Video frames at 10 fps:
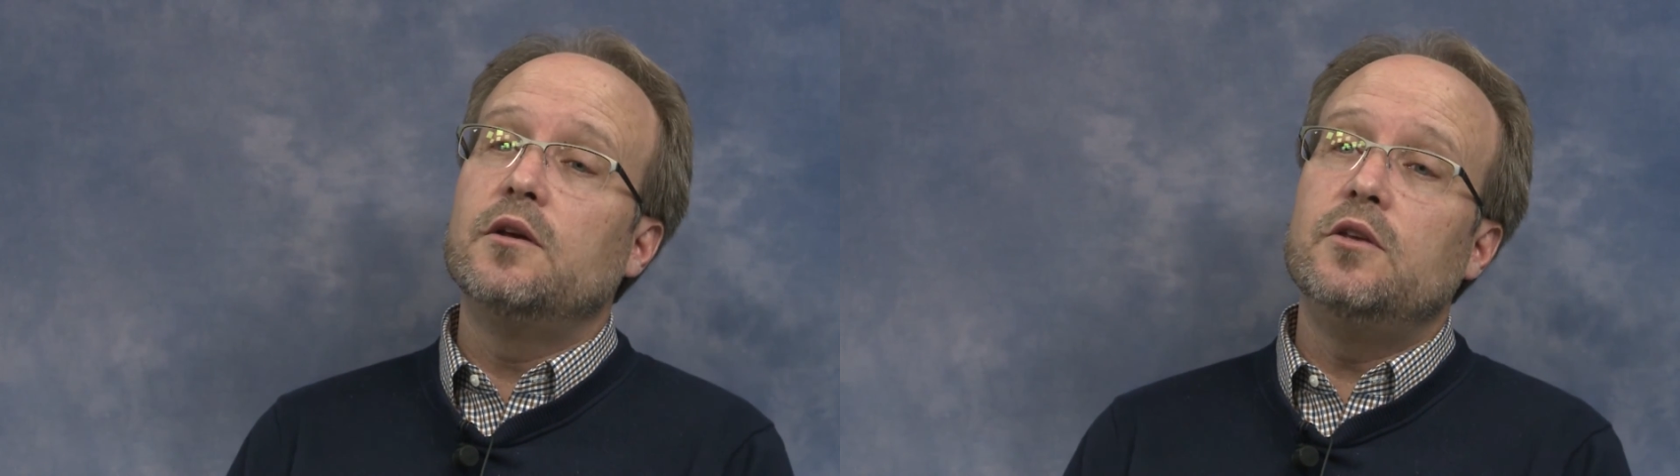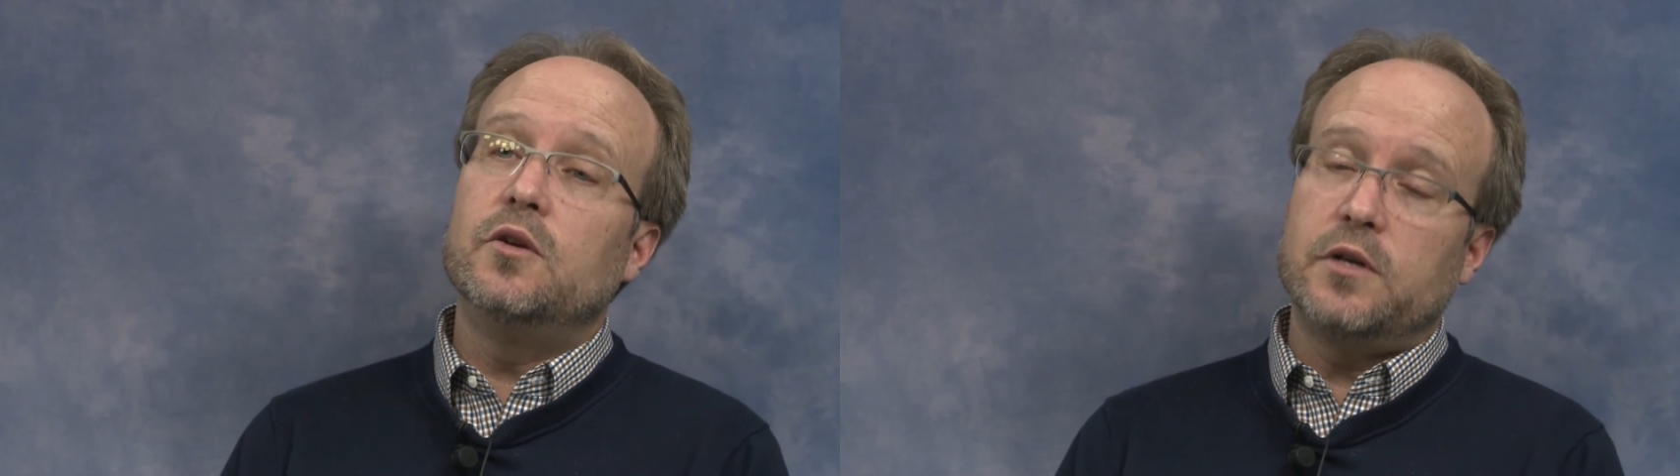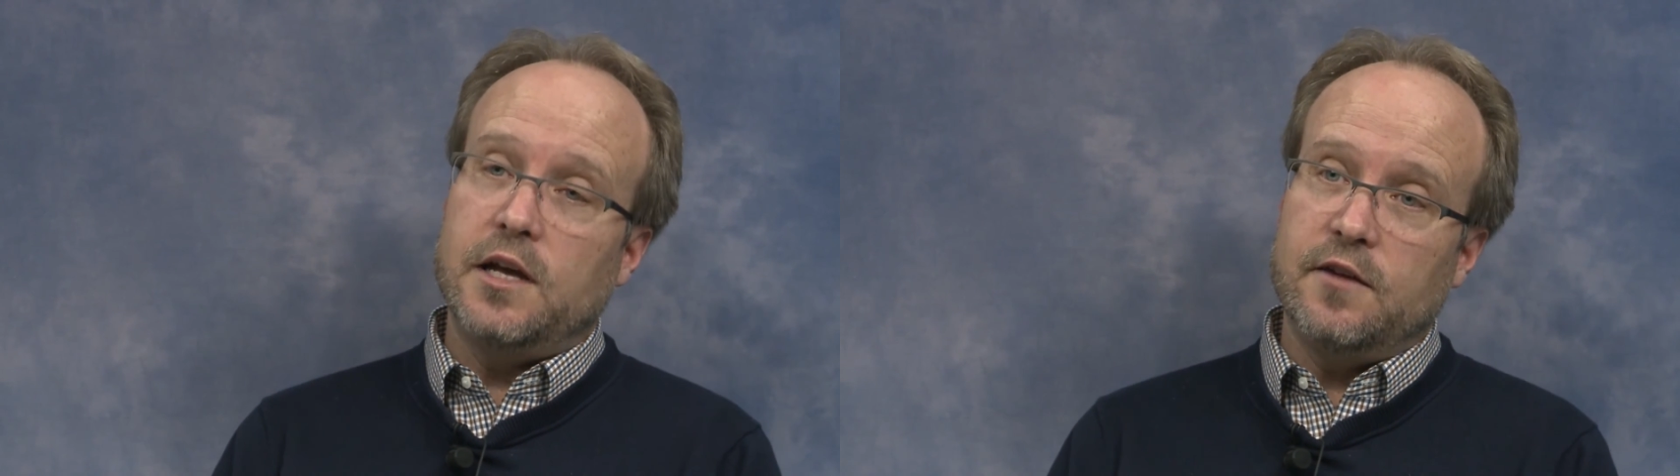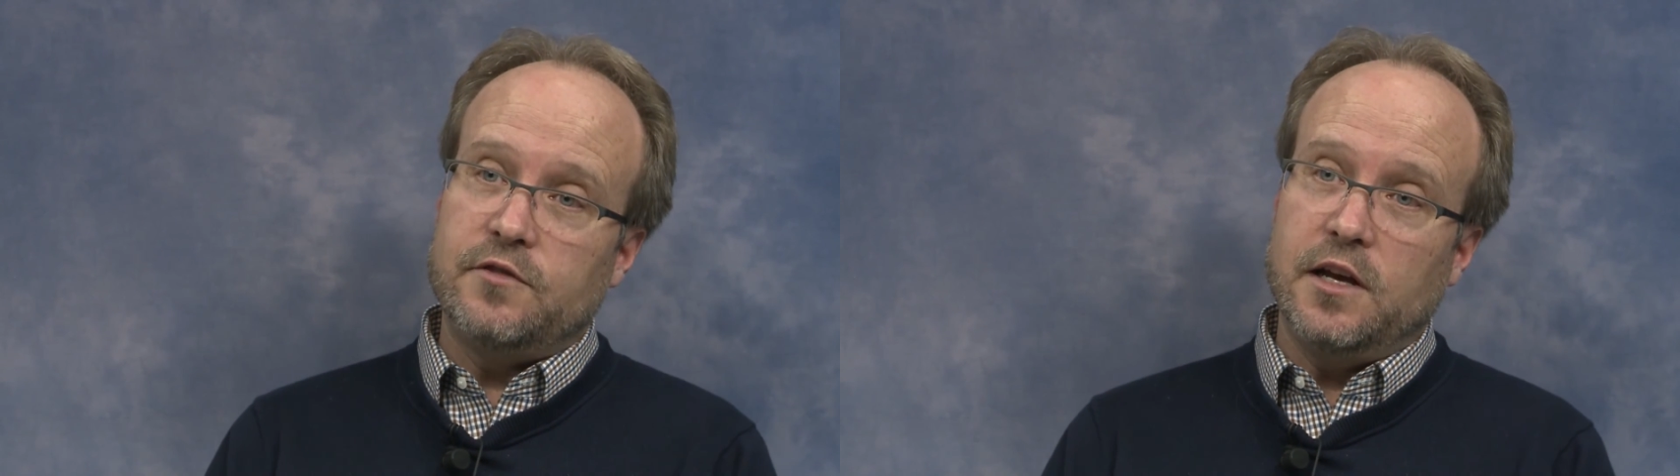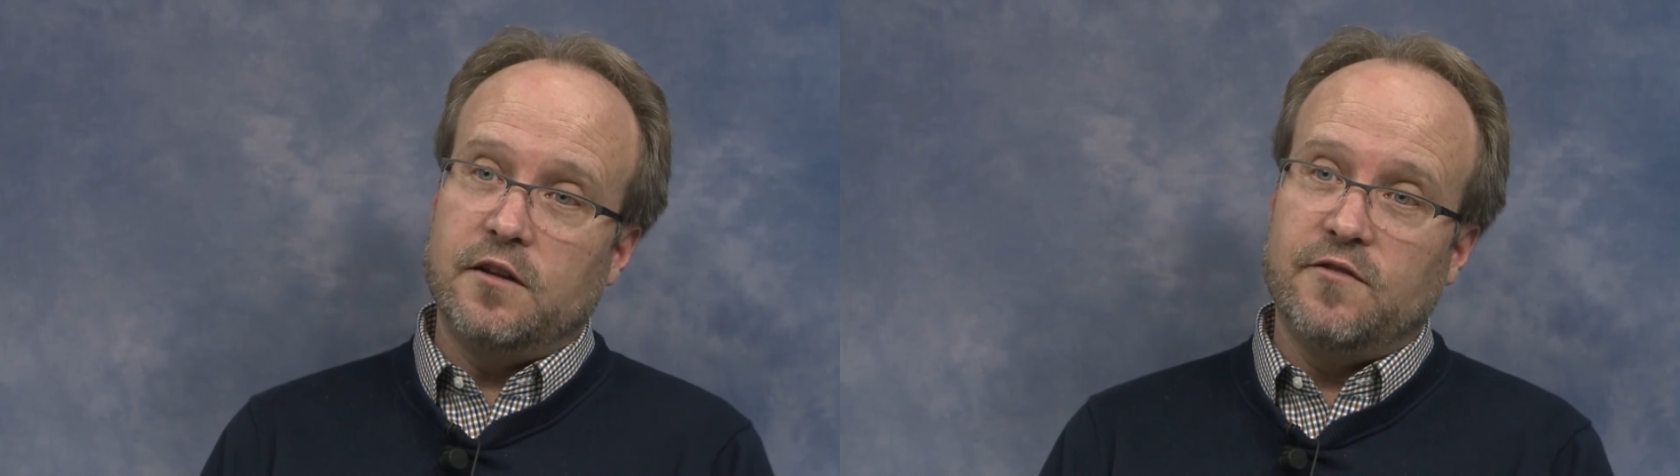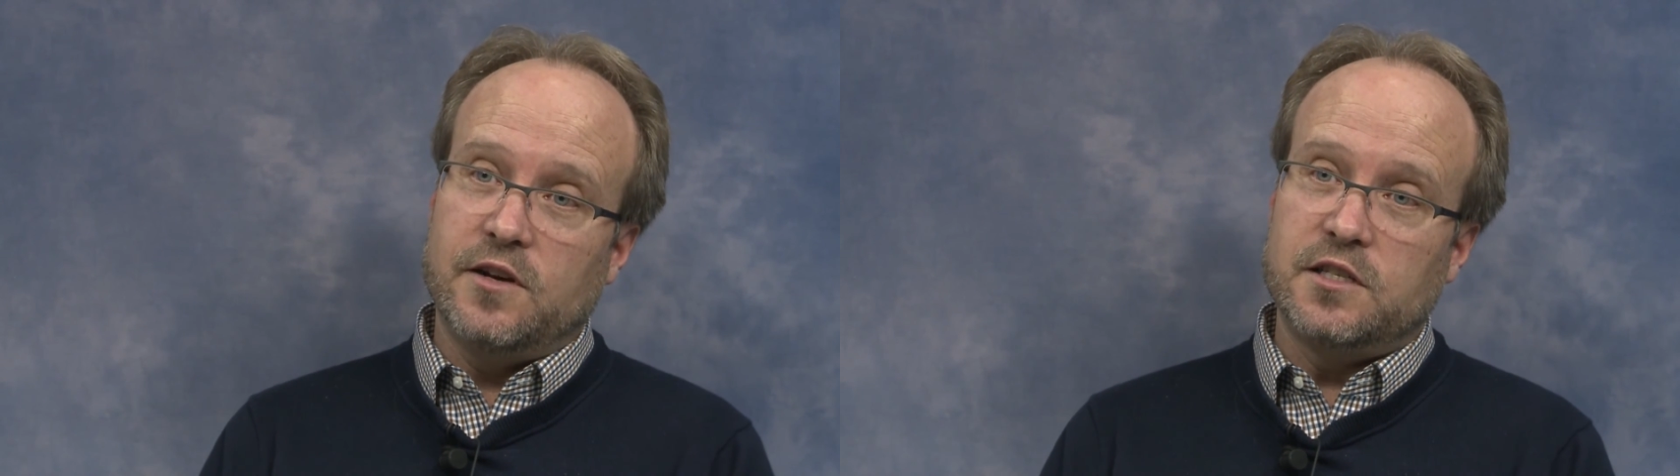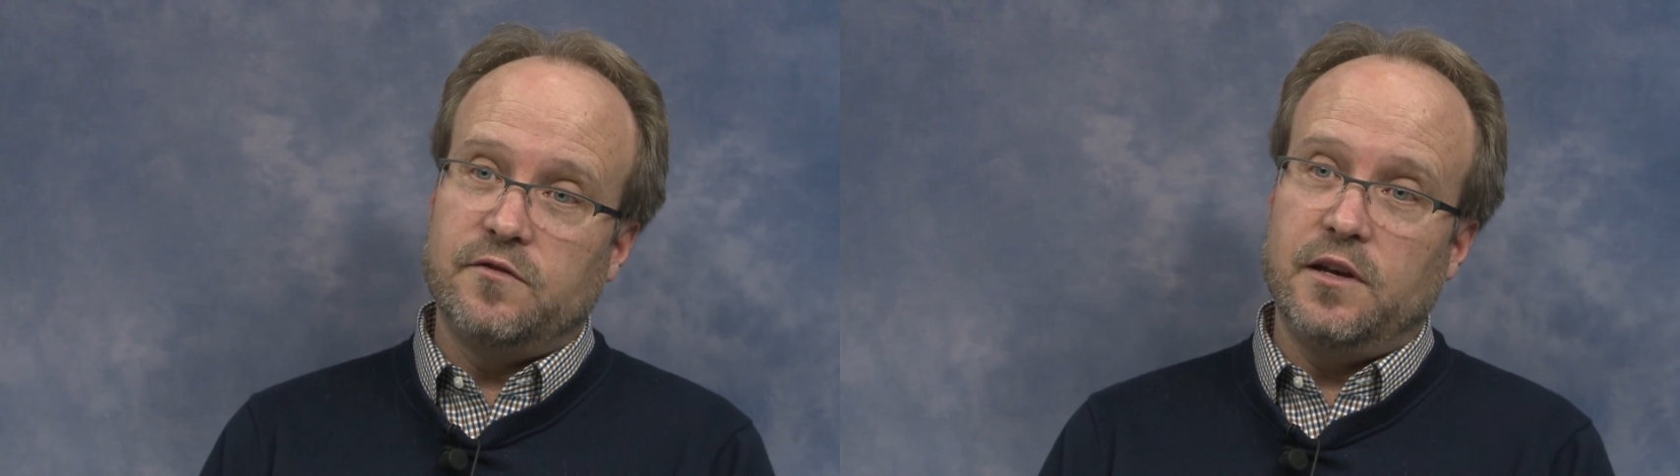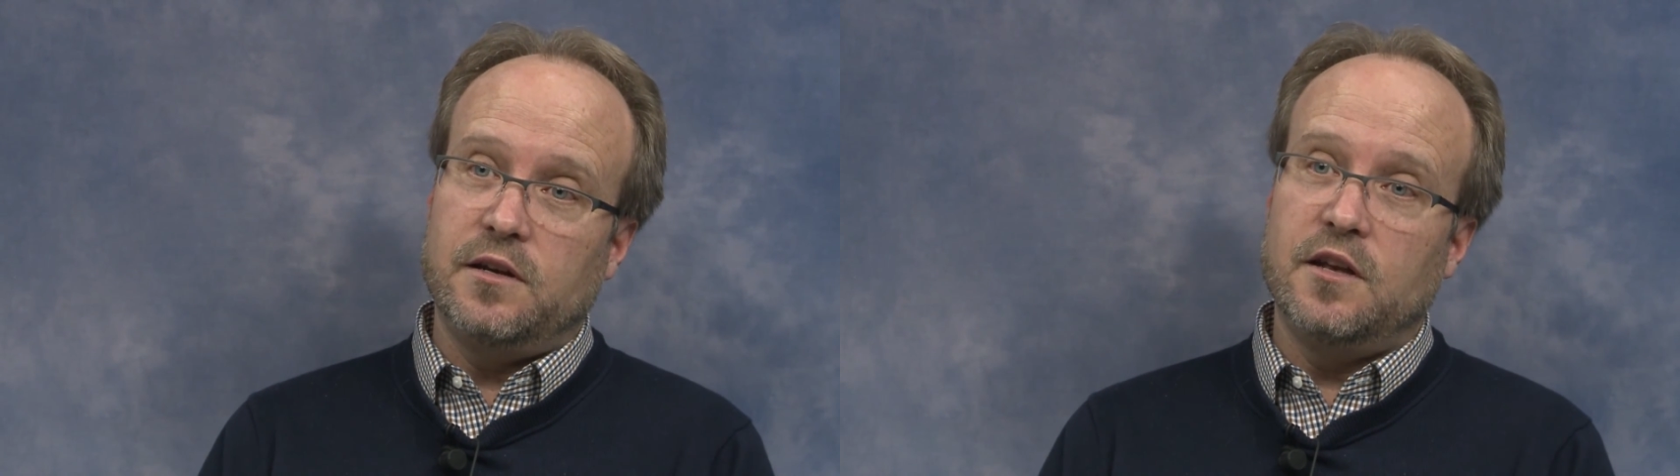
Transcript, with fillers: you don't have to add phosphate.